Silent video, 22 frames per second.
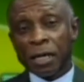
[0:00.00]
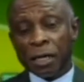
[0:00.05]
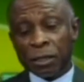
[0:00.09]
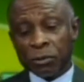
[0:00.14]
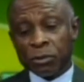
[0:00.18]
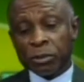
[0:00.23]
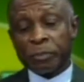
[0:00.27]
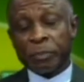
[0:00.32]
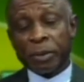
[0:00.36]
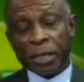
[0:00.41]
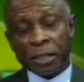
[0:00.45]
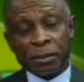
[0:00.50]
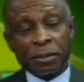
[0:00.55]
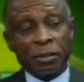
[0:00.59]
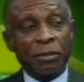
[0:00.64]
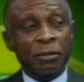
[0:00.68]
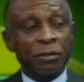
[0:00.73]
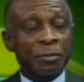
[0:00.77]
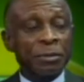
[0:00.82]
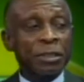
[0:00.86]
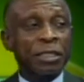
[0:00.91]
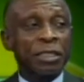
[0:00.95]
A good part of
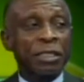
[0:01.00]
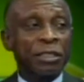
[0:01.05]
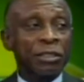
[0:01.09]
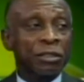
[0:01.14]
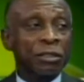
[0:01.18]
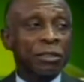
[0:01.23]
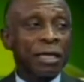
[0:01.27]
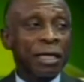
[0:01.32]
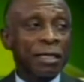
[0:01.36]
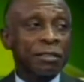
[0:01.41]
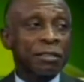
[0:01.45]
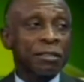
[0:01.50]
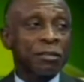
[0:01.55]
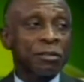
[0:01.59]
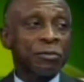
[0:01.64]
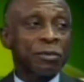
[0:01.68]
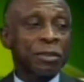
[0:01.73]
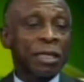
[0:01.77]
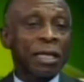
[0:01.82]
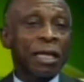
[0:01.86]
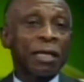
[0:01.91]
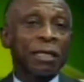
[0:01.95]
the communication has to
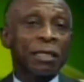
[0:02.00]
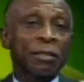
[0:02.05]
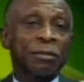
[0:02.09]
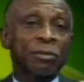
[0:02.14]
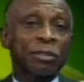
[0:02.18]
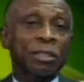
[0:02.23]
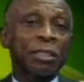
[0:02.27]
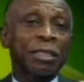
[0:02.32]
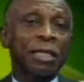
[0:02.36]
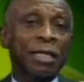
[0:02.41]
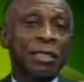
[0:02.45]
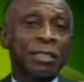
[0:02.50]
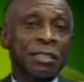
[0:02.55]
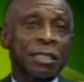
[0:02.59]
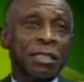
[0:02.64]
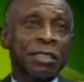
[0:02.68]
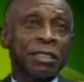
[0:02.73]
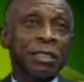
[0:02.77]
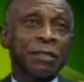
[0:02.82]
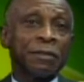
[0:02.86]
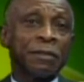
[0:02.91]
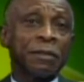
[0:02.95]
do with language, and that is
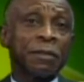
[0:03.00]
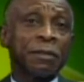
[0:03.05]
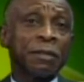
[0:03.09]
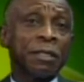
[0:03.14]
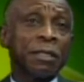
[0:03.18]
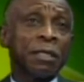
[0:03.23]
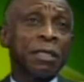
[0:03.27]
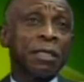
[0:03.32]
an area